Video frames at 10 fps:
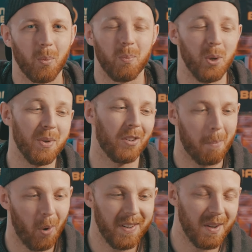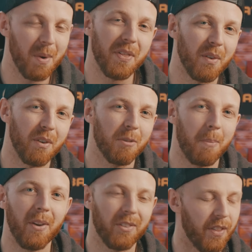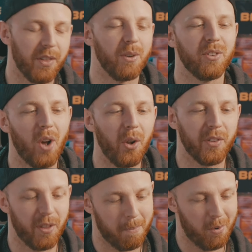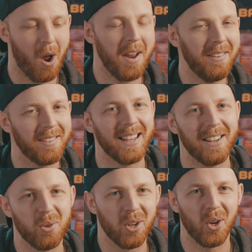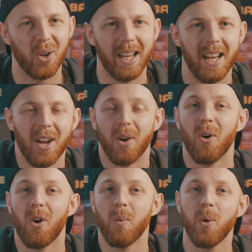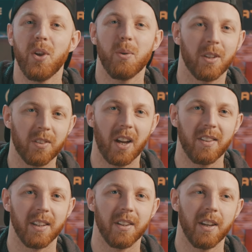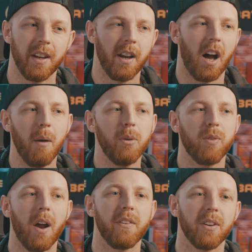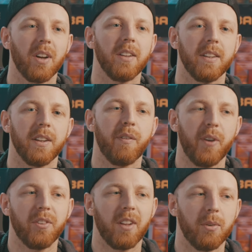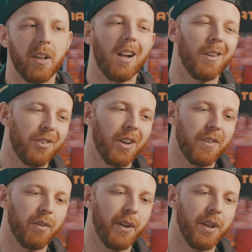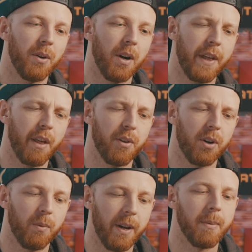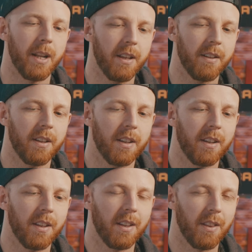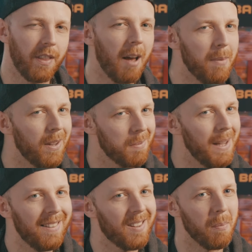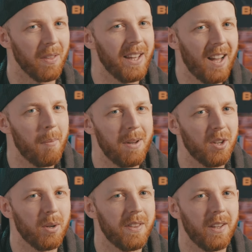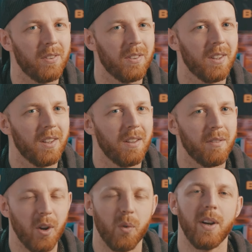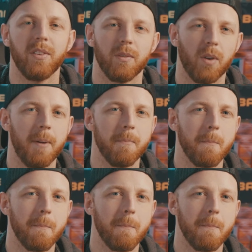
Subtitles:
Were you disappointed with the response, or the result, the prize, I guess you could call it? Or were you excited? I was rather excited. At first I was like, oh, it's just this video. And then I thought, wait a minute. That must mean something. They can't be doing this for no reason, right?